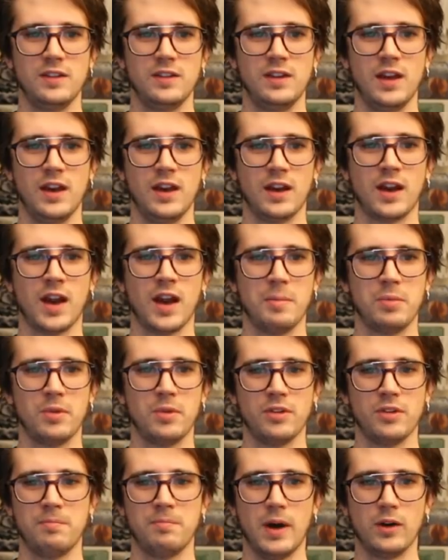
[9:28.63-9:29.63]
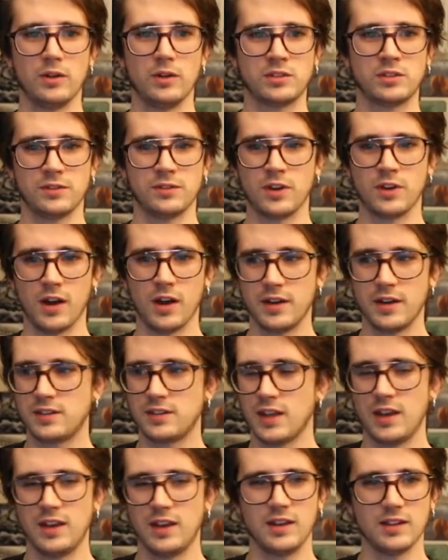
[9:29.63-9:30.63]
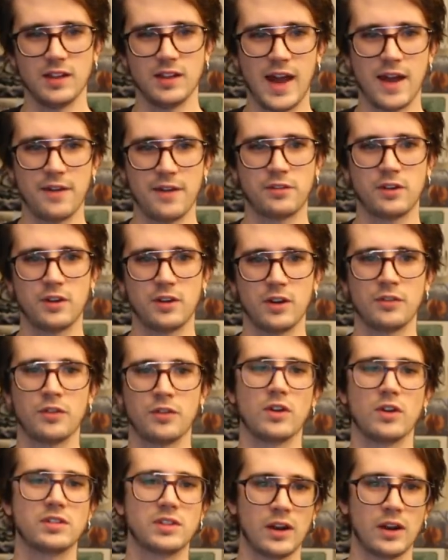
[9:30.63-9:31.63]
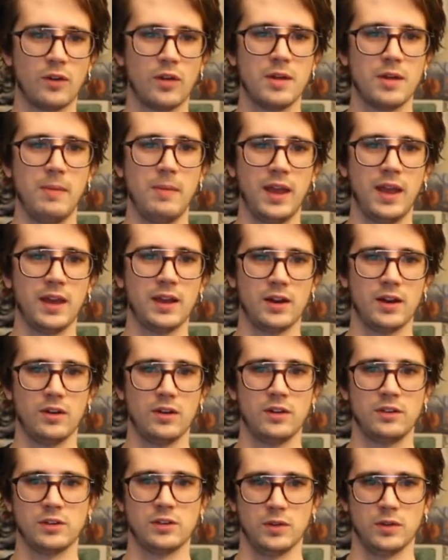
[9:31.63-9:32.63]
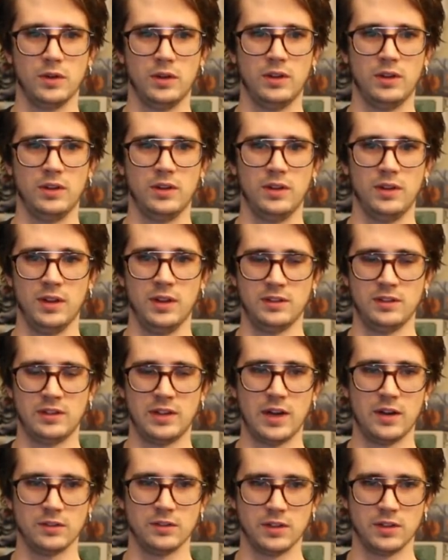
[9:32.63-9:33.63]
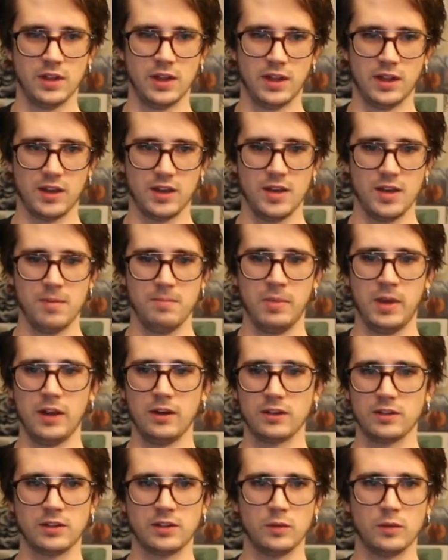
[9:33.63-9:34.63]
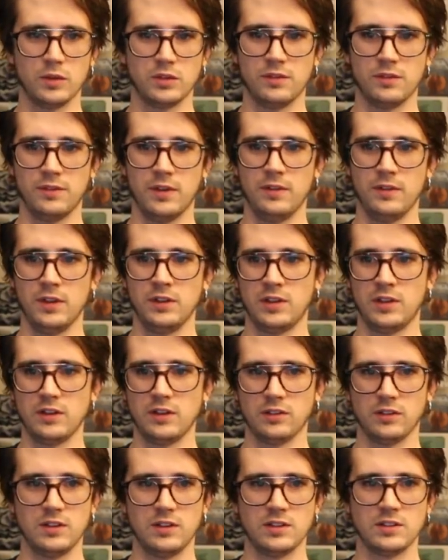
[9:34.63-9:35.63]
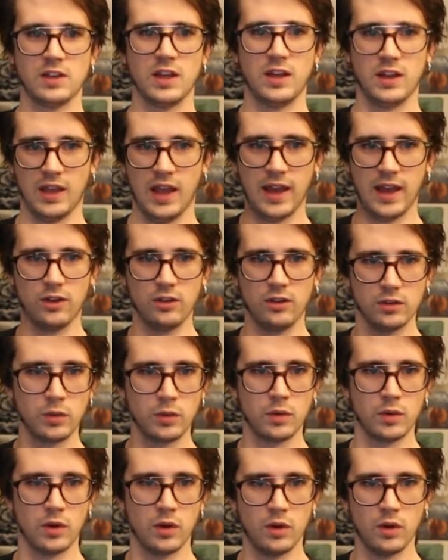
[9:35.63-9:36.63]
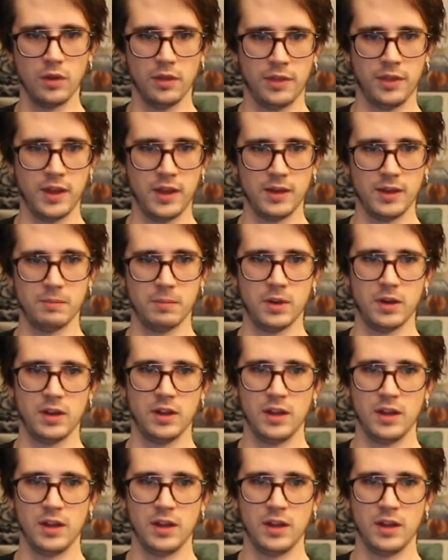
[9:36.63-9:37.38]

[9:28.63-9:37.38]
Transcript: a couple of bouts of condescending laughter. Of course, I don't want to make it out so it sounds like Peterson was essentially just getting heckled through the whole thing, but